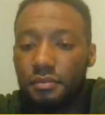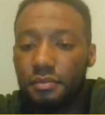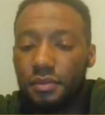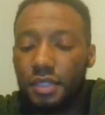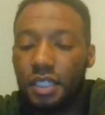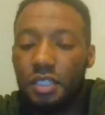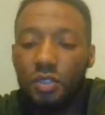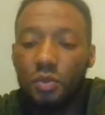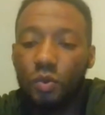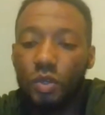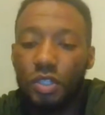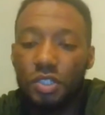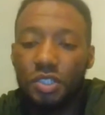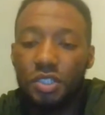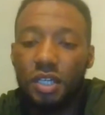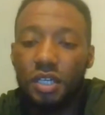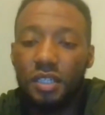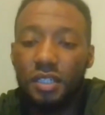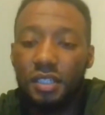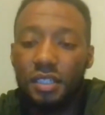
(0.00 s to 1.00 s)
He doesn't want to
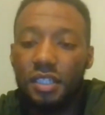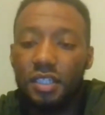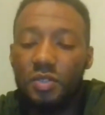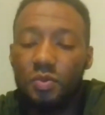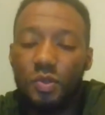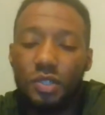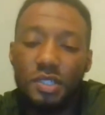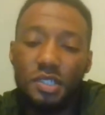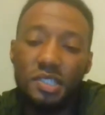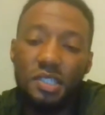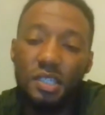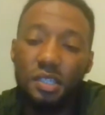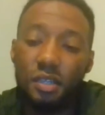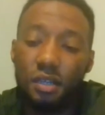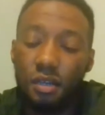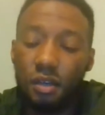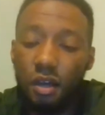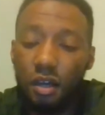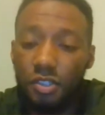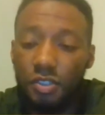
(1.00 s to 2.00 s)
study. He doesn't want to sit in the
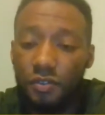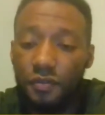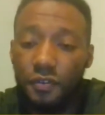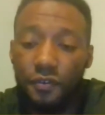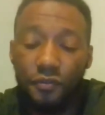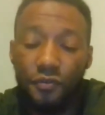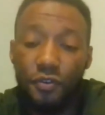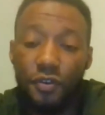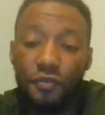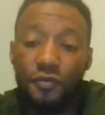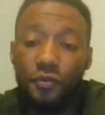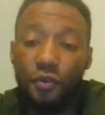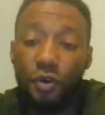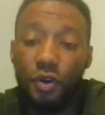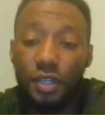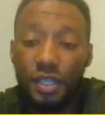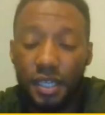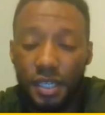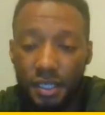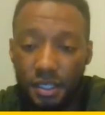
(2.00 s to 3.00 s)
classroom for three,
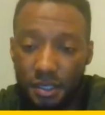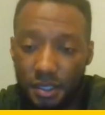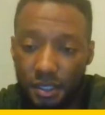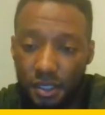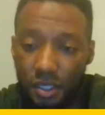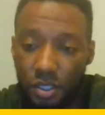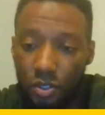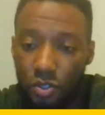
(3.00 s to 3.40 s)
four years.